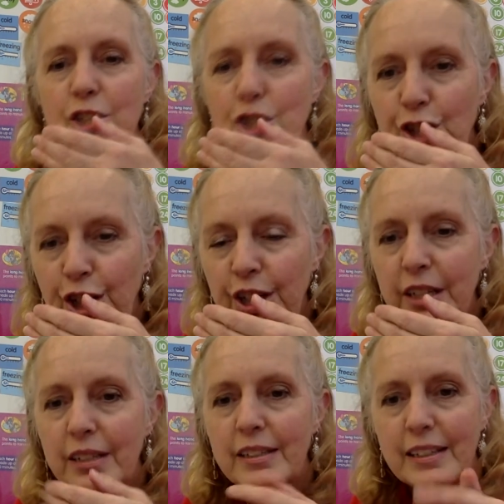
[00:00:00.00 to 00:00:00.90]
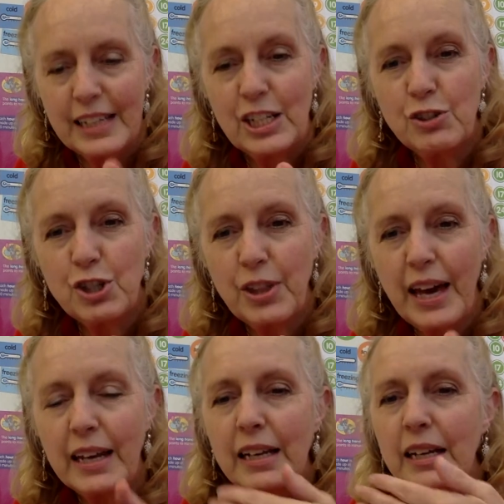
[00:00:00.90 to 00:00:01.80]
ch. Can you do
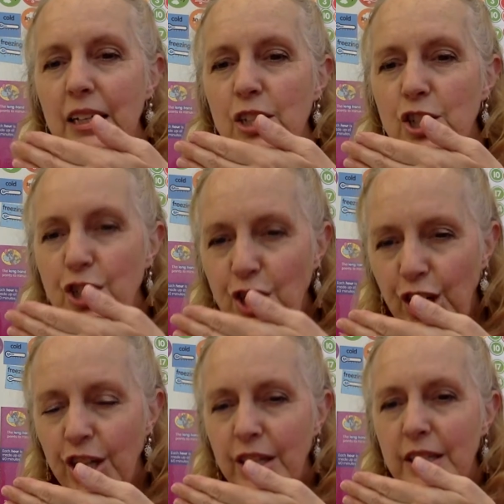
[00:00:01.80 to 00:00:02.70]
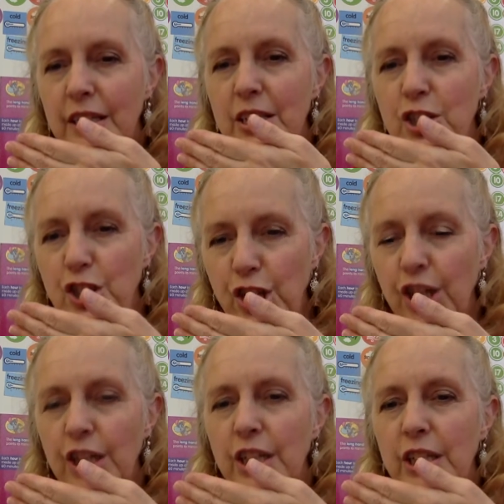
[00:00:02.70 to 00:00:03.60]
that? Ch, ch,
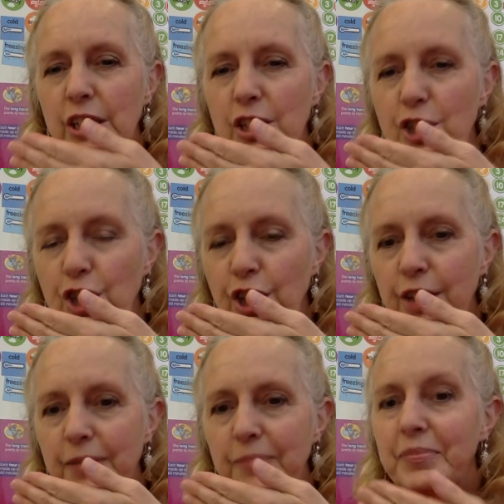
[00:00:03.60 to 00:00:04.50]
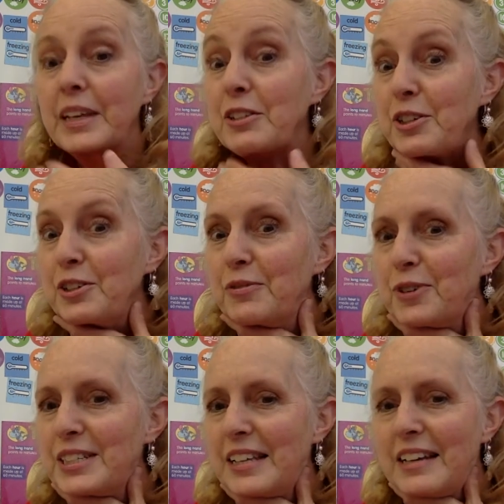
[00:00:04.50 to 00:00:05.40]
ch. Now turn your
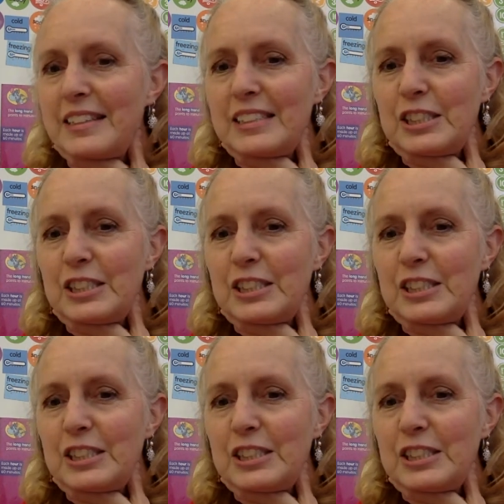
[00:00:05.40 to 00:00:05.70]
voice on.